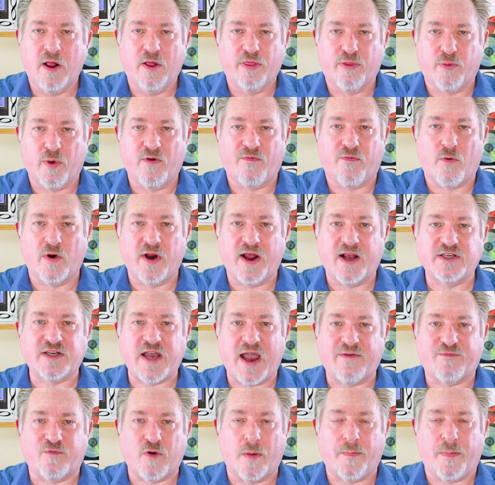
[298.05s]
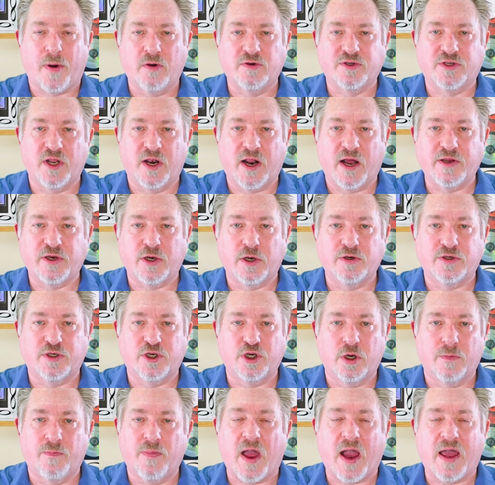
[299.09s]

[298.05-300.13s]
three or four days after I post it on YouTube.